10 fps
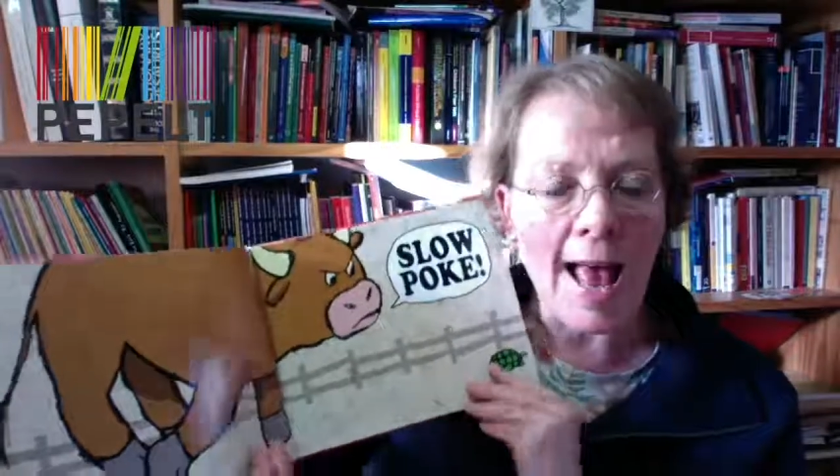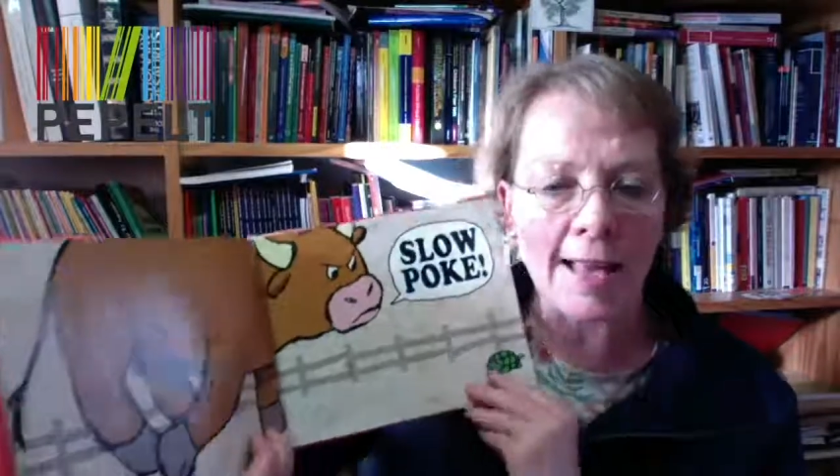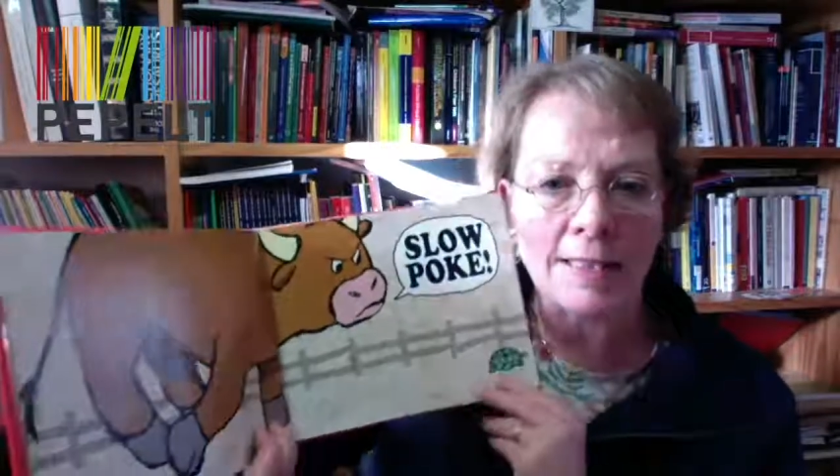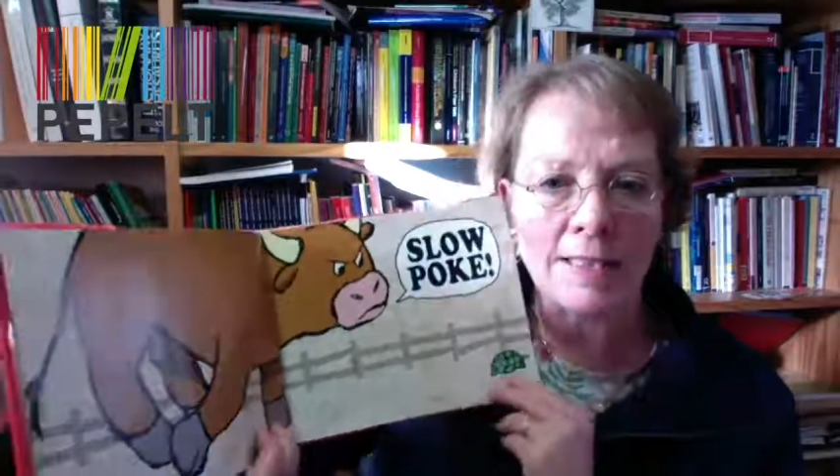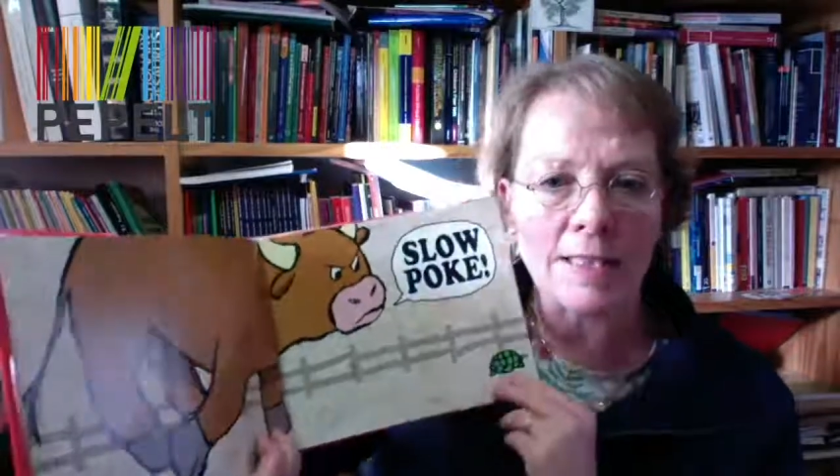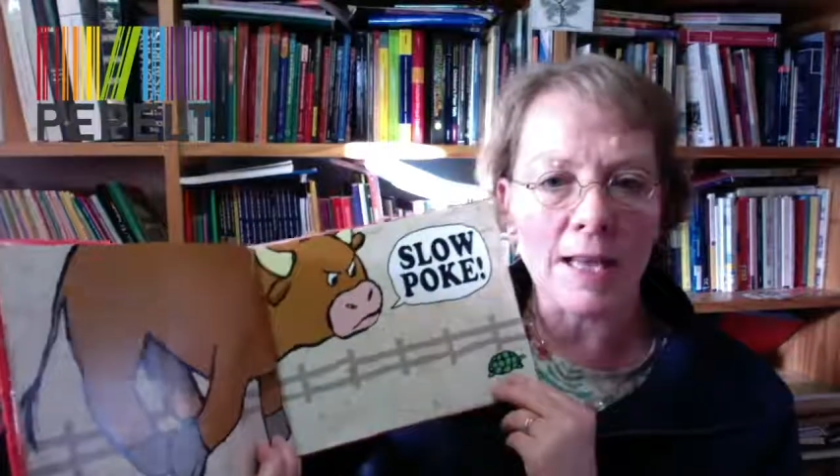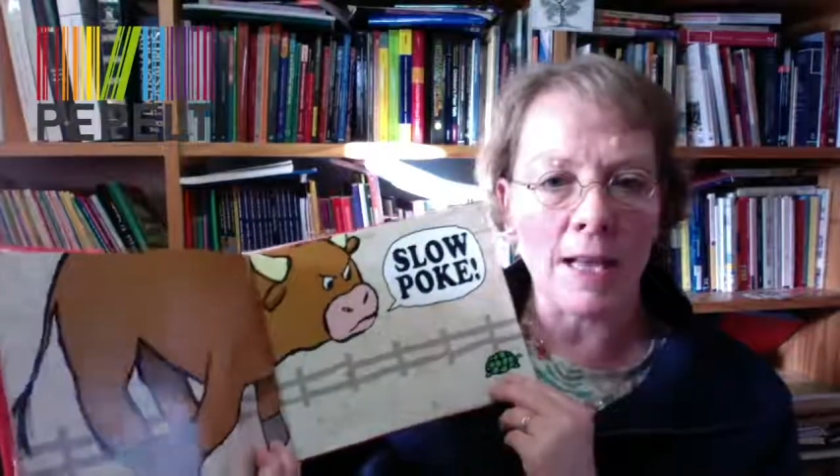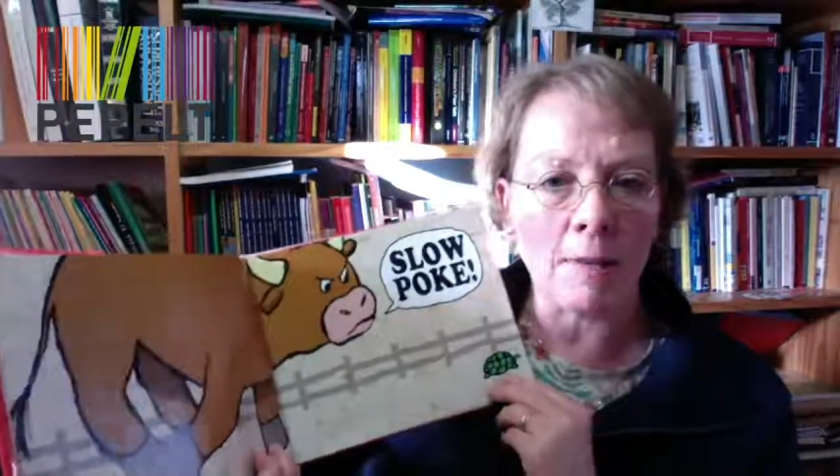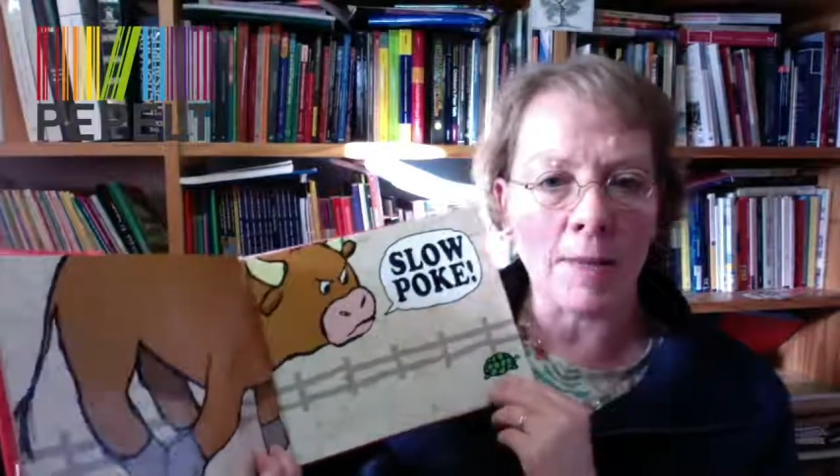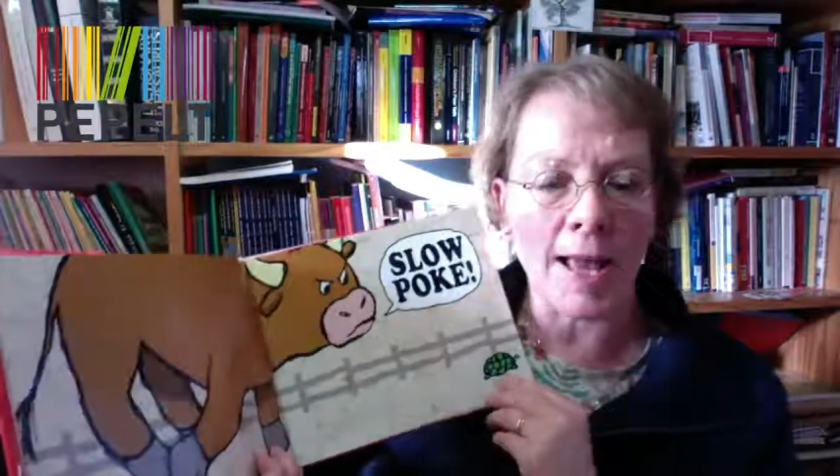and
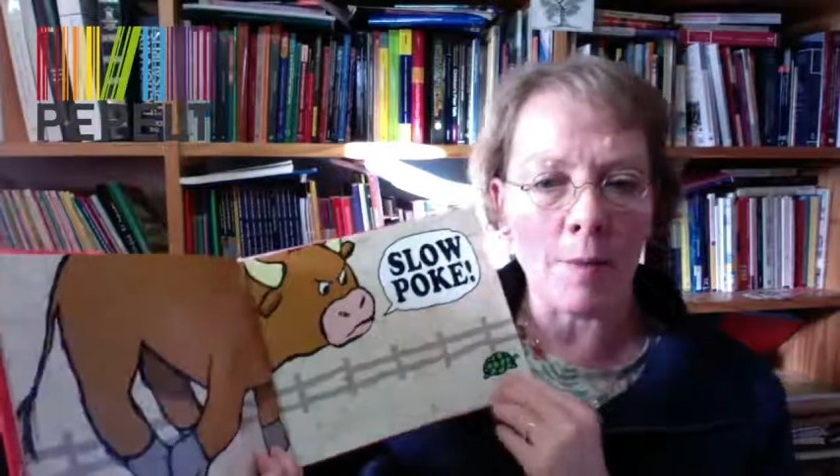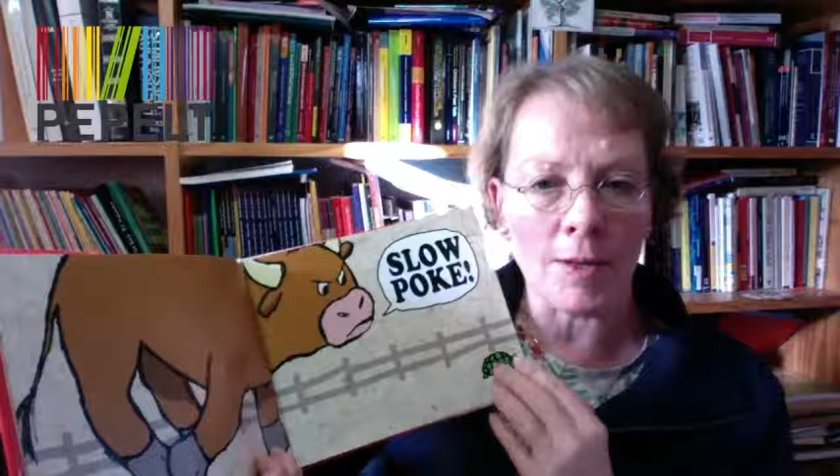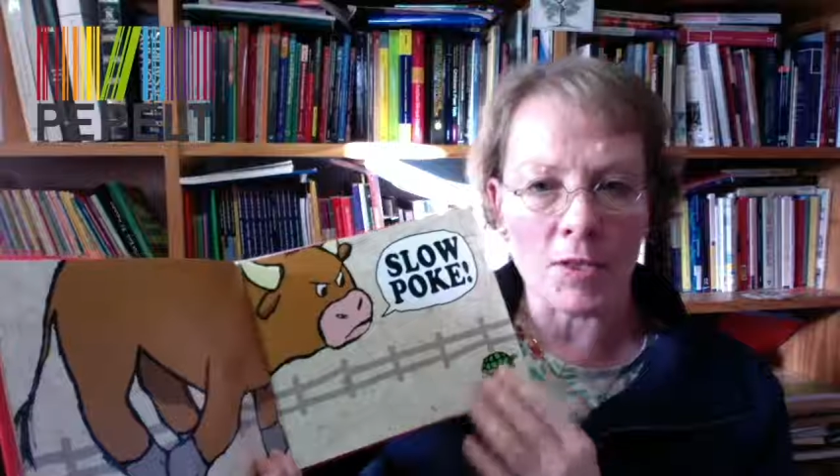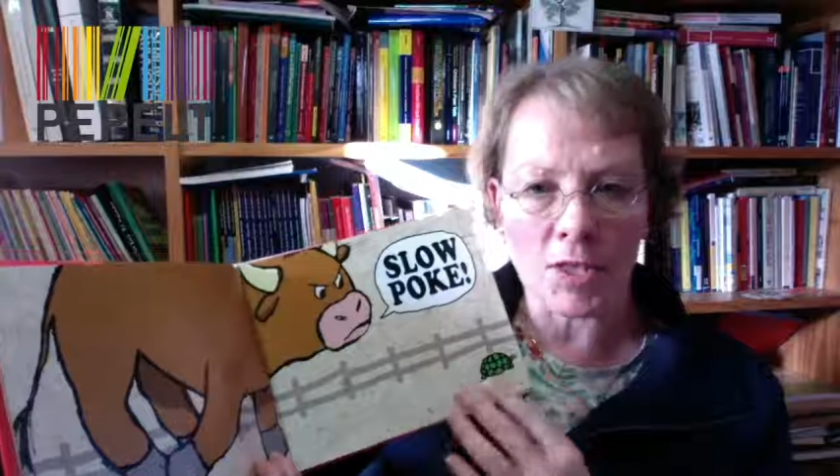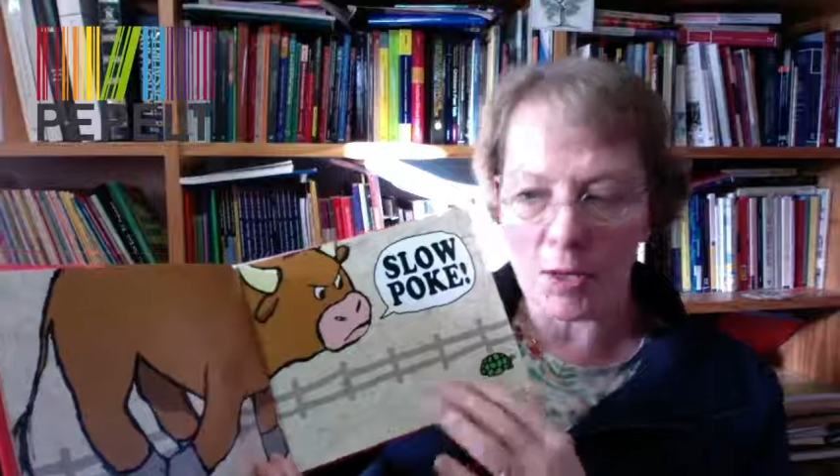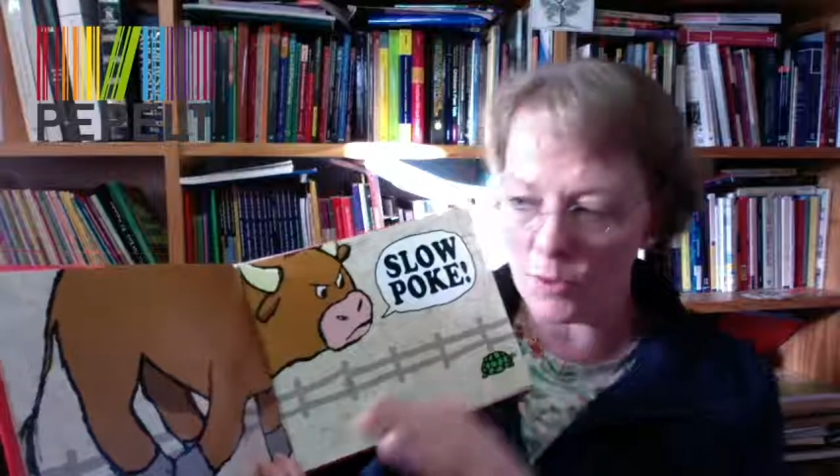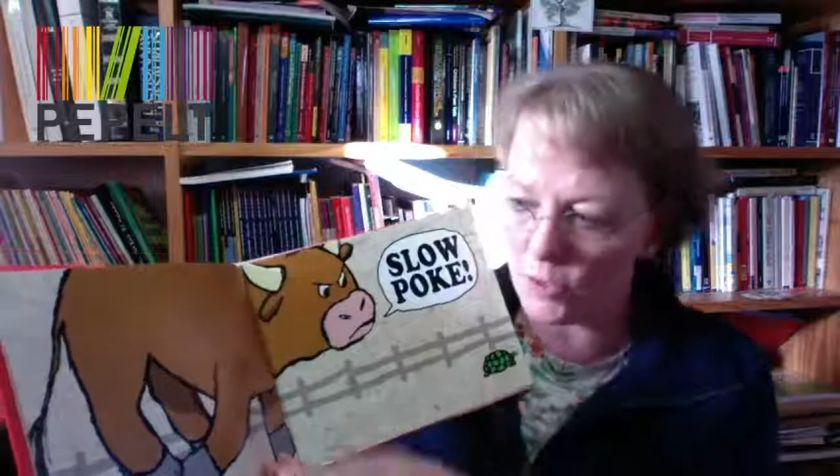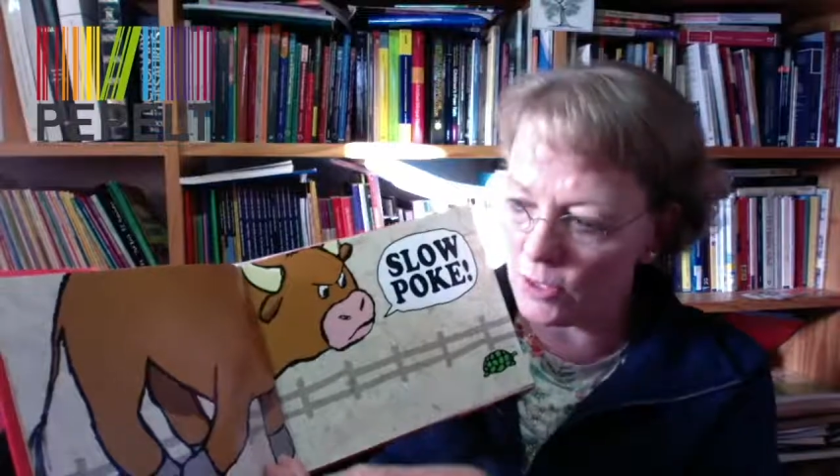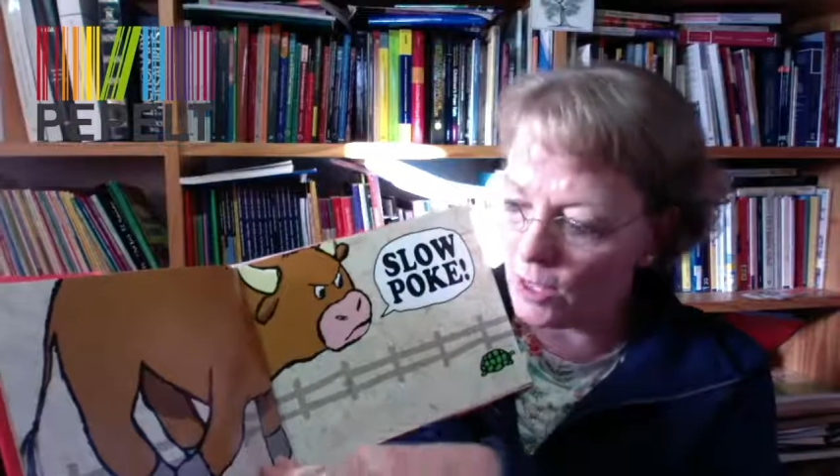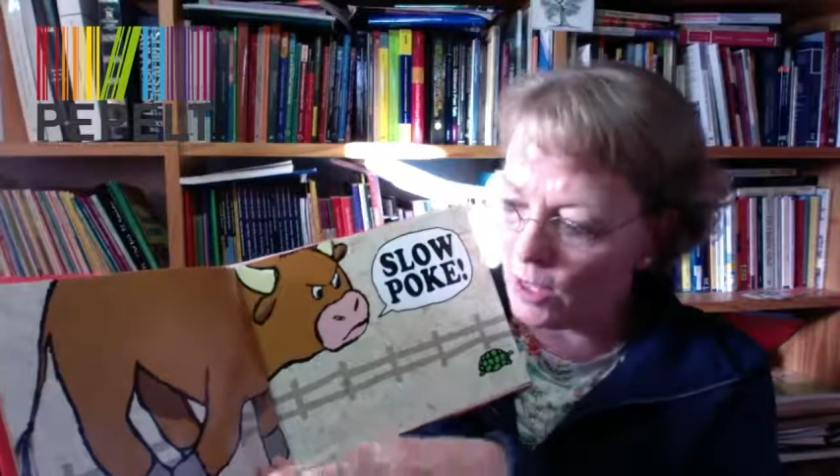how it
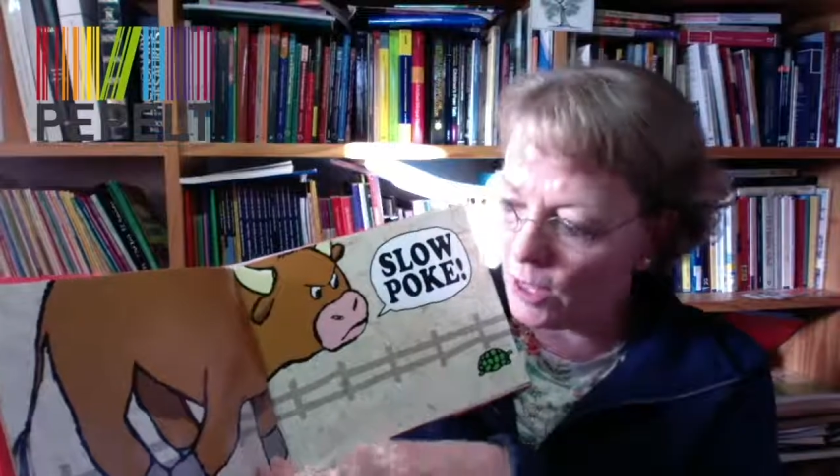shows,